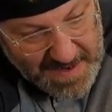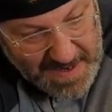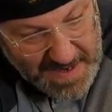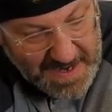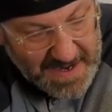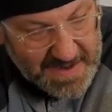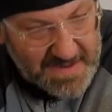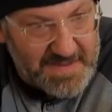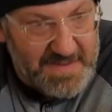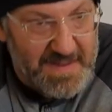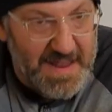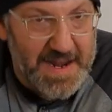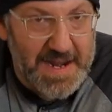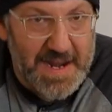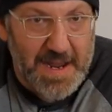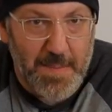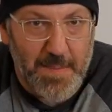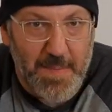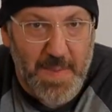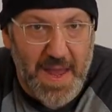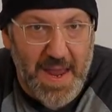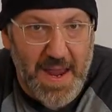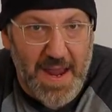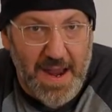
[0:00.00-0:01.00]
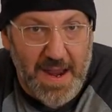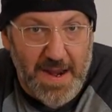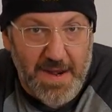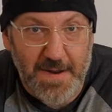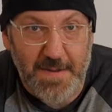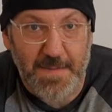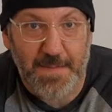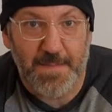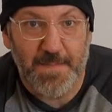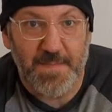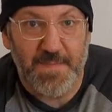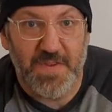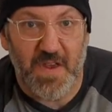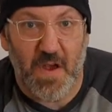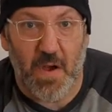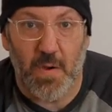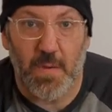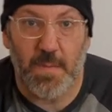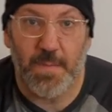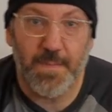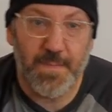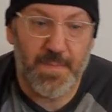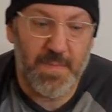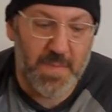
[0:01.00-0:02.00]
And it's lighting up my hand.
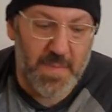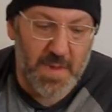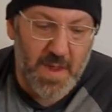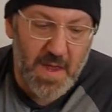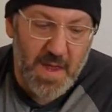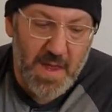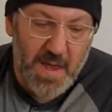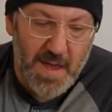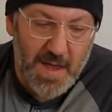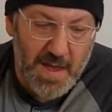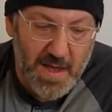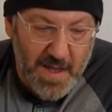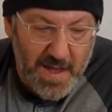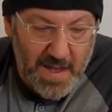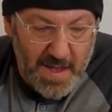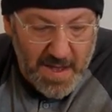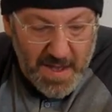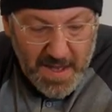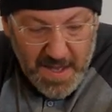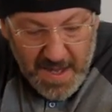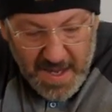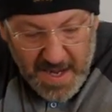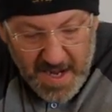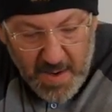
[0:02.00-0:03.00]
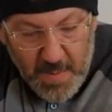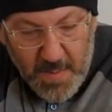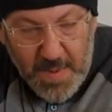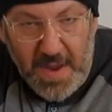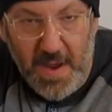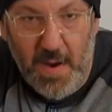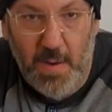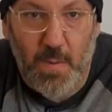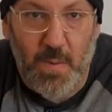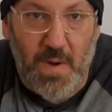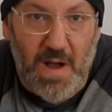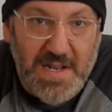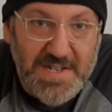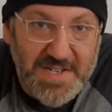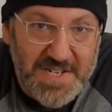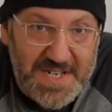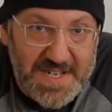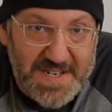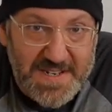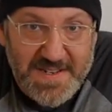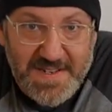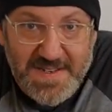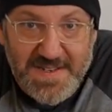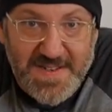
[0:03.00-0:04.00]
So here we are
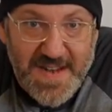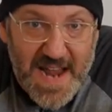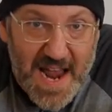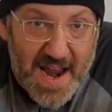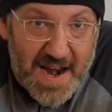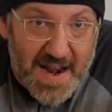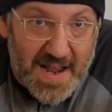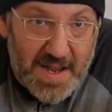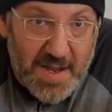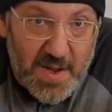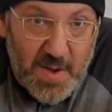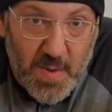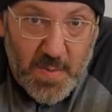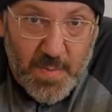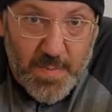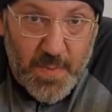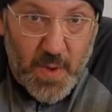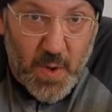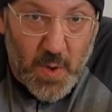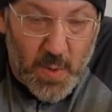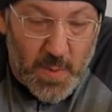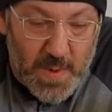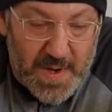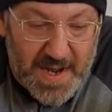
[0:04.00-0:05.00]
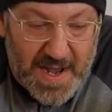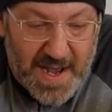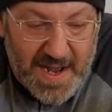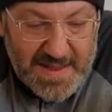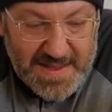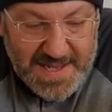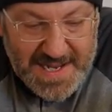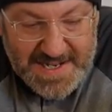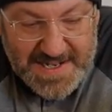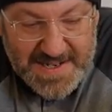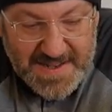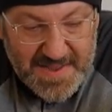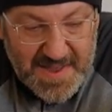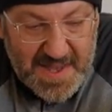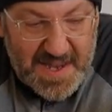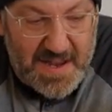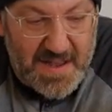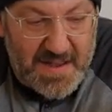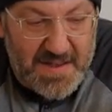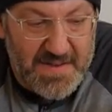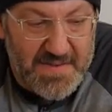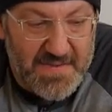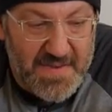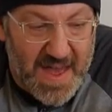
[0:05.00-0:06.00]
watching static, or what I like to
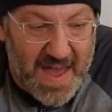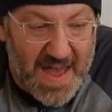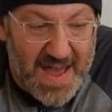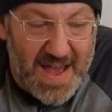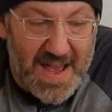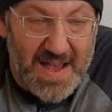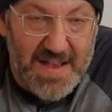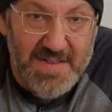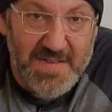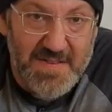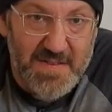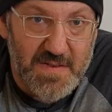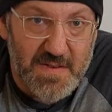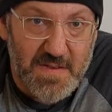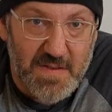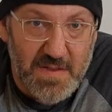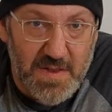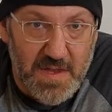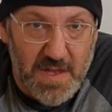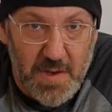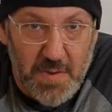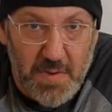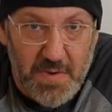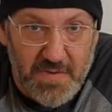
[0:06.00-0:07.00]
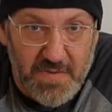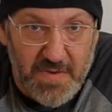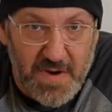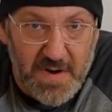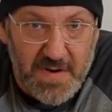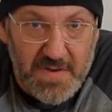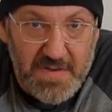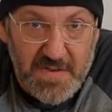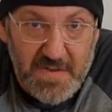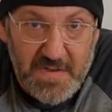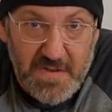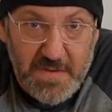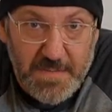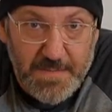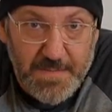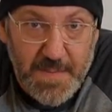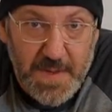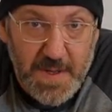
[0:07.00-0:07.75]
think of as the universe.